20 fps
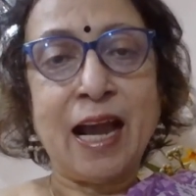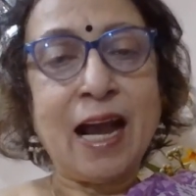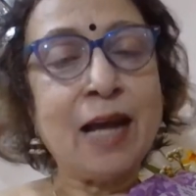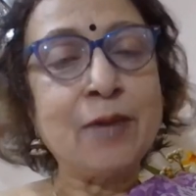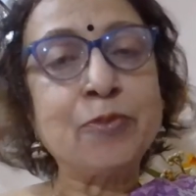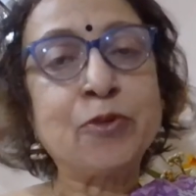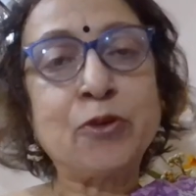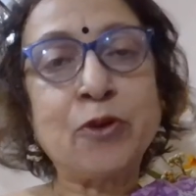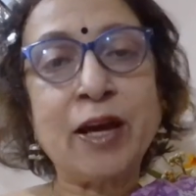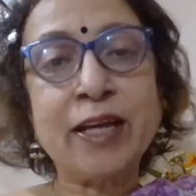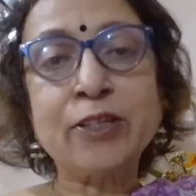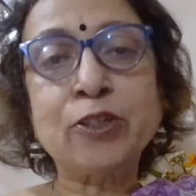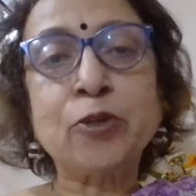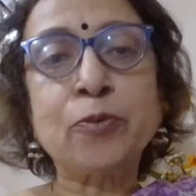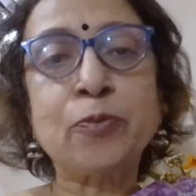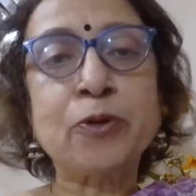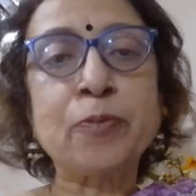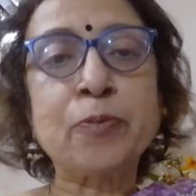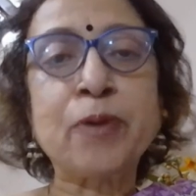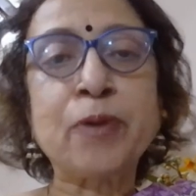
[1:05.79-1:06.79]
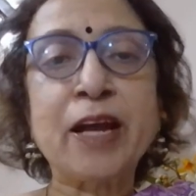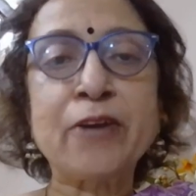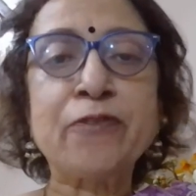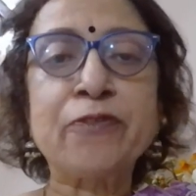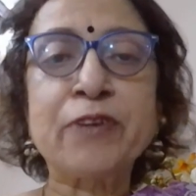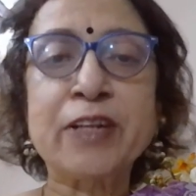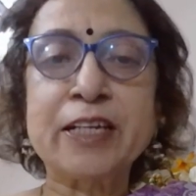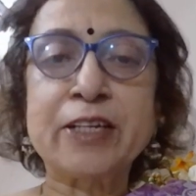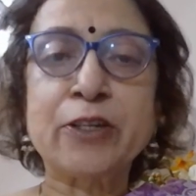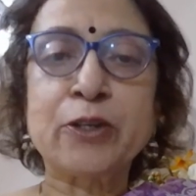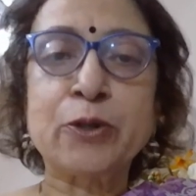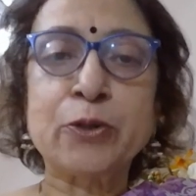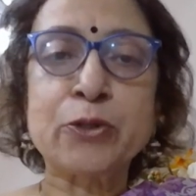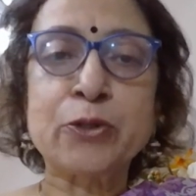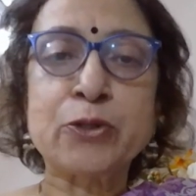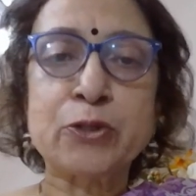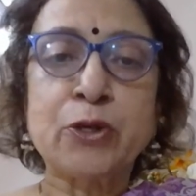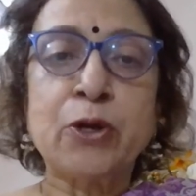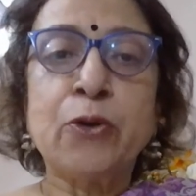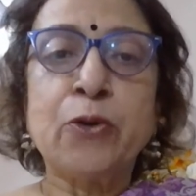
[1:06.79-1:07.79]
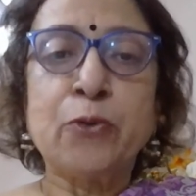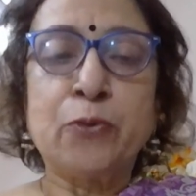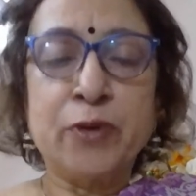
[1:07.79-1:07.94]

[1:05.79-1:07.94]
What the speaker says: I'm trying to prepare videos